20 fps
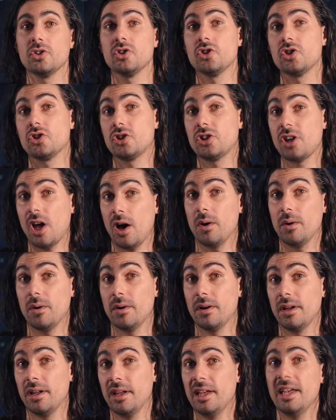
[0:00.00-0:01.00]
So,
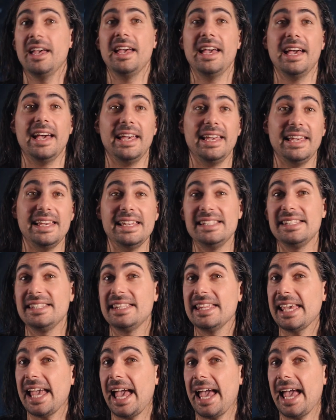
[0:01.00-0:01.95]
is the